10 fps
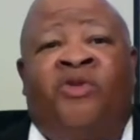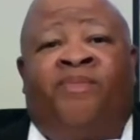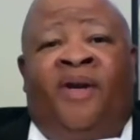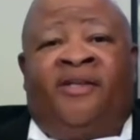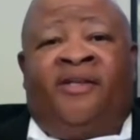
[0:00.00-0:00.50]
I
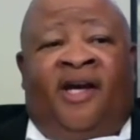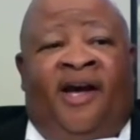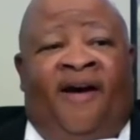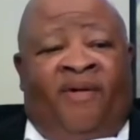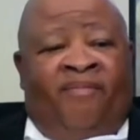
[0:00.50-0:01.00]
was blessed
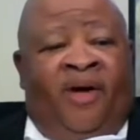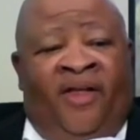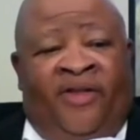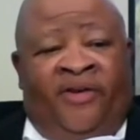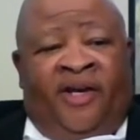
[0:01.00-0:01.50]
to have a
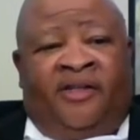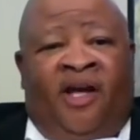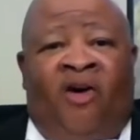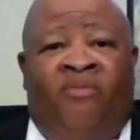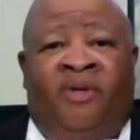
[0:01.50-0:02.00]
mother
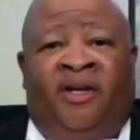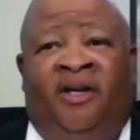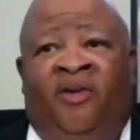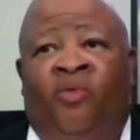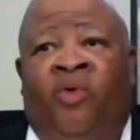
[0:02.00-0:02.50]
that taught
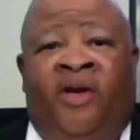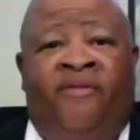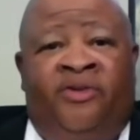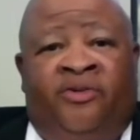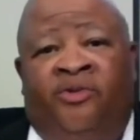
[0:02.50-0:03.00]
me,
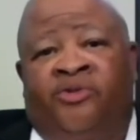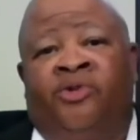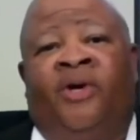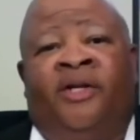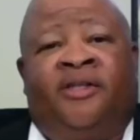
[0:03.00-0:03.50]
whatever you do,
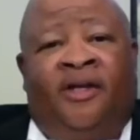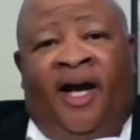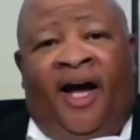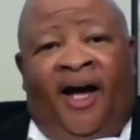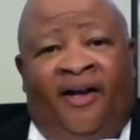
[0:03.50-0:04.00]
do
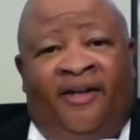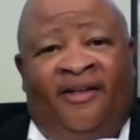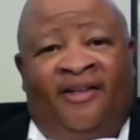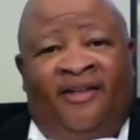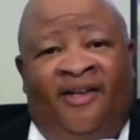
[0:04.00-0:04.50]
unto God
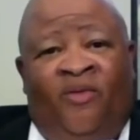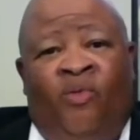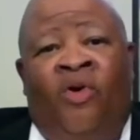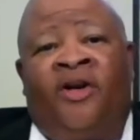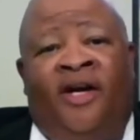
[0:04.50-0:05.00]

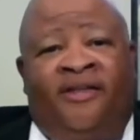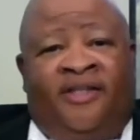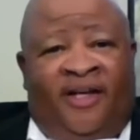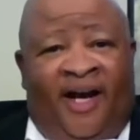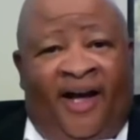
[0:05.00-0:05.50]
and work
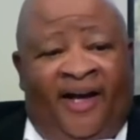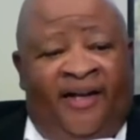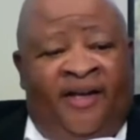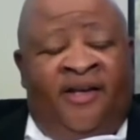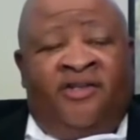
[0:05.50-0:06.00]
unto
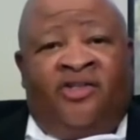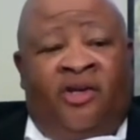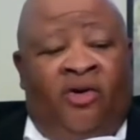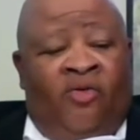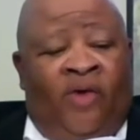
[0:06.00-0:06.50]
God.
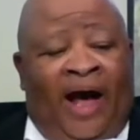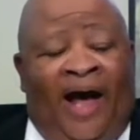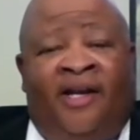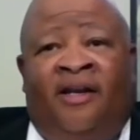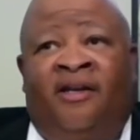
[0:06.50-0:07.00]
So
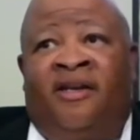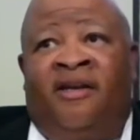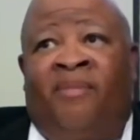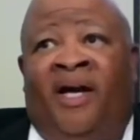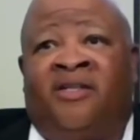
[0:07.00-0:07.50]
I didn't
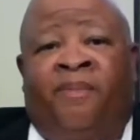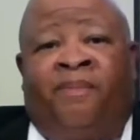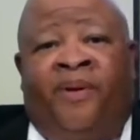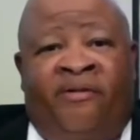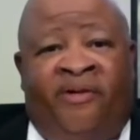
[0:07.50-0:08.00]
look at my
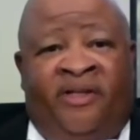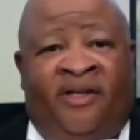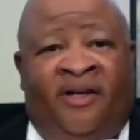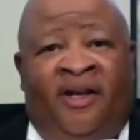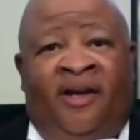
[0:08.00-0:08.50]

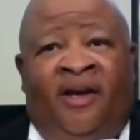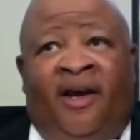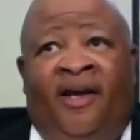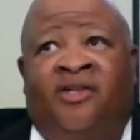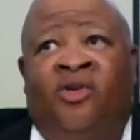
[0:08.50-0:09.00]
superior
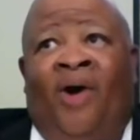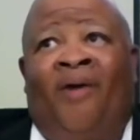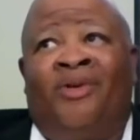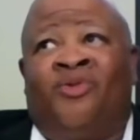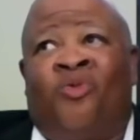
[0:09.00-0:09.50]
as
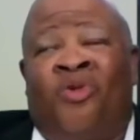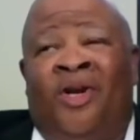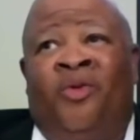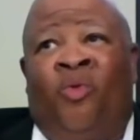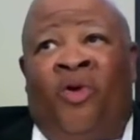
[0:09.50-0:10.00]
who I was
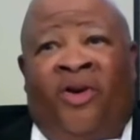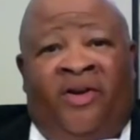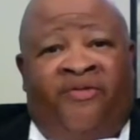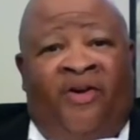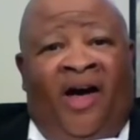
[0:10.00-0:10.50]
really
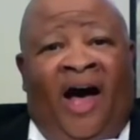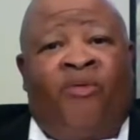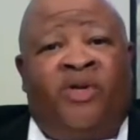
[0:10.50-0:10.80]
working for.